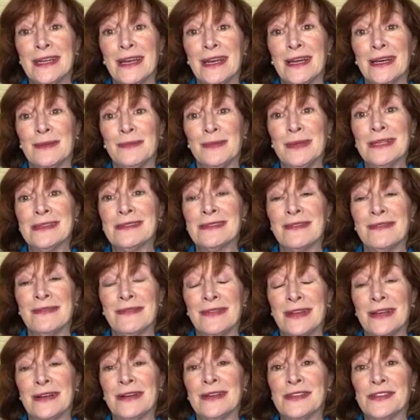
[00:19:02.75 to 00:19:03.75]
It's a
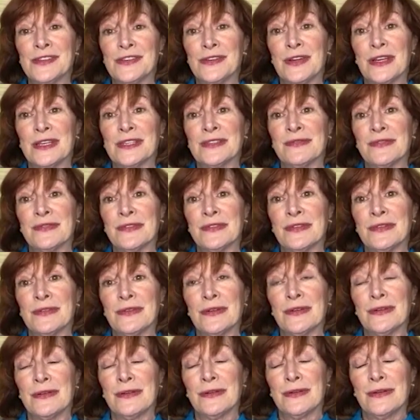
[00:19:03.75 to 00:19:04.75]
very stressful
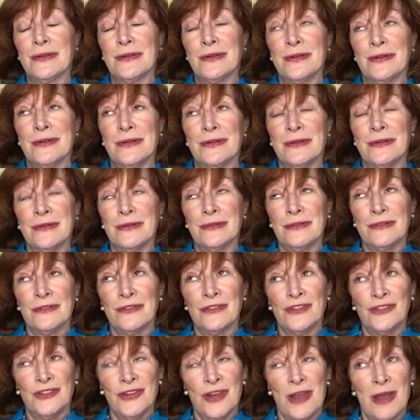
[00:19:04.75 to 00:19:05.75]

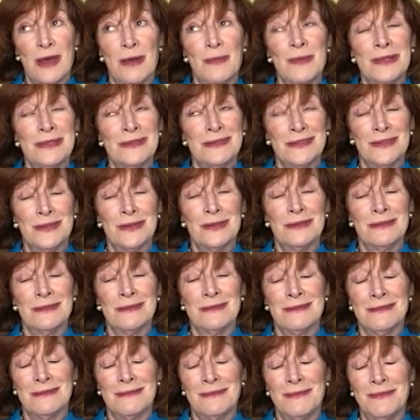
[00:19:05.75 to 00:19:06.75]
job
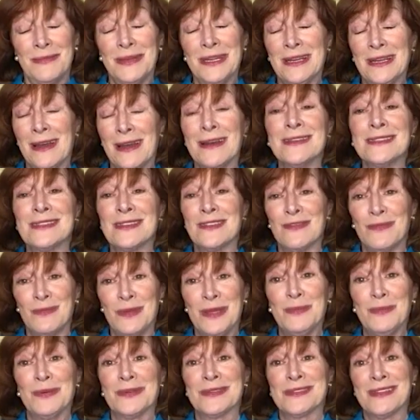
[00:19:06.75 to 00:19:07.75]
because of
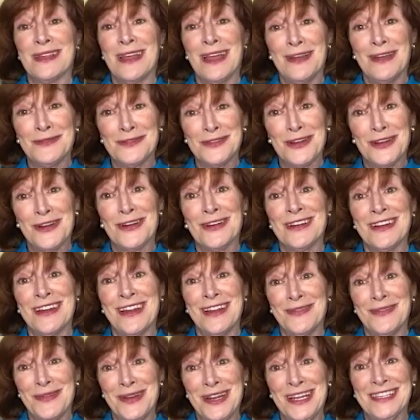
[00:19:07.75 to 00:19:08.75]
people's lives are
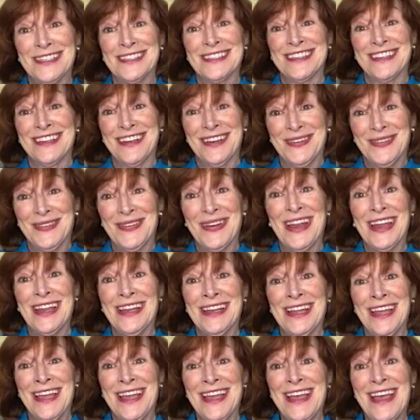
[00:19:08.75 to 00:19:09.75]
at risk,
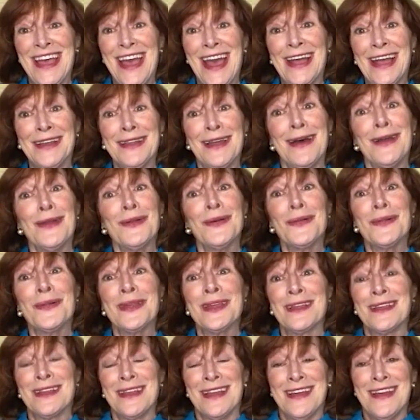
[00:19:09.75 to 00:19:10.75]
right? And not
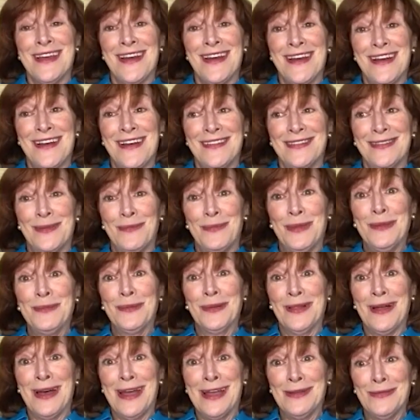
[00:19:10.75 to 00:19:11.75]
only the
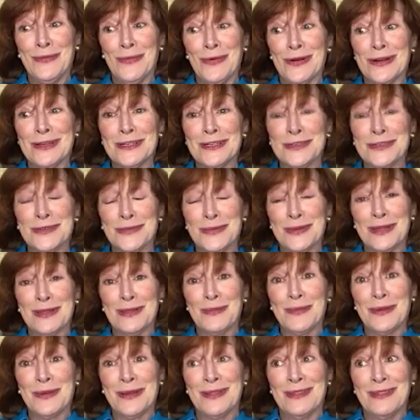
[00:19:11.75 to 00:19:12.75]
people I worked with,
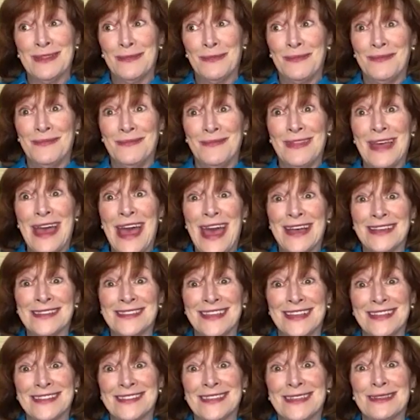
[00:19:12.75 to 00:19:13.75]
but the
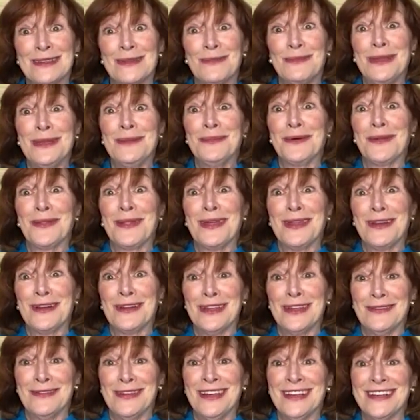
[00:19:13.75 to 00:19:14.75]
assets and the people that are
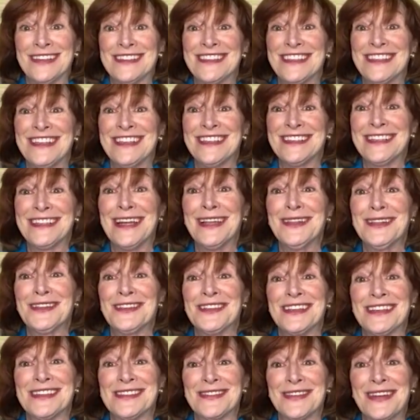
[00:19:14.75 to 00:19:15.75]
giving us the
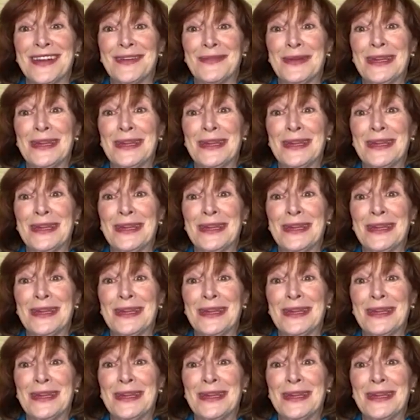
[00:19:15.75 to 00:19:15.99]
intelligence, right?